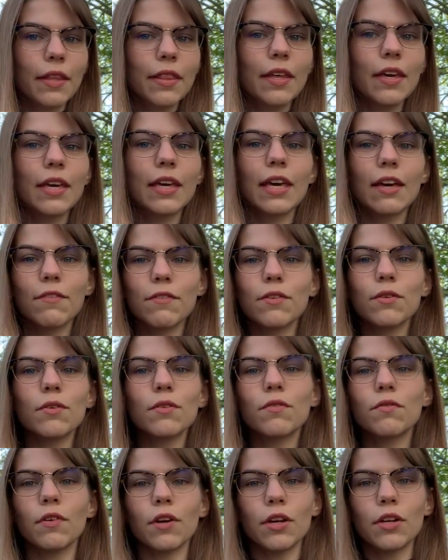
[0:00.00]
They give you
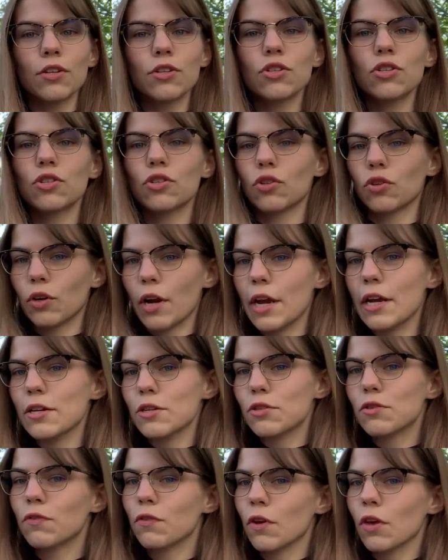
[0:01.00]
a very
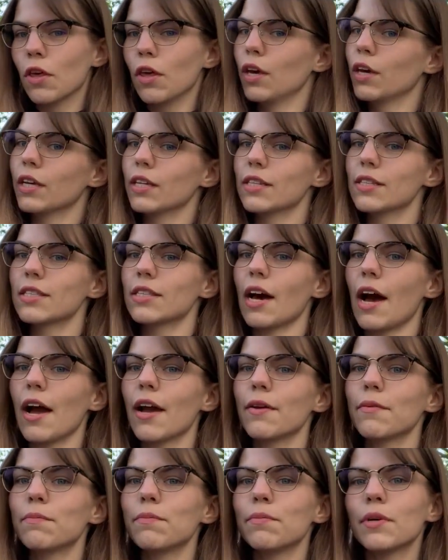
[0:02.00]
strange feeling
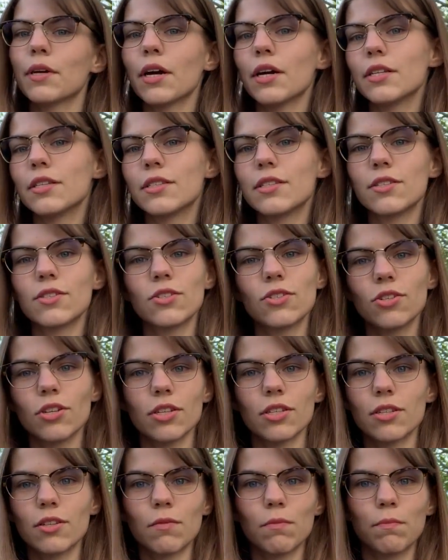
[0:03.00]
inside because it's
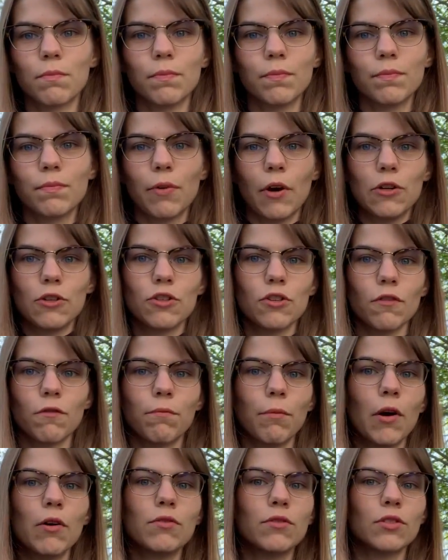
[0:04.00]
just a bunch of
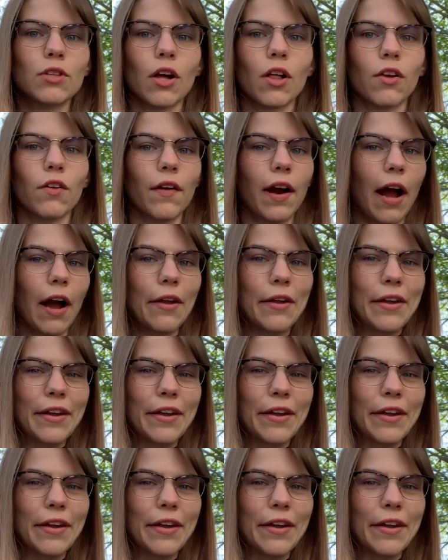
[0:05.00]
bones all around,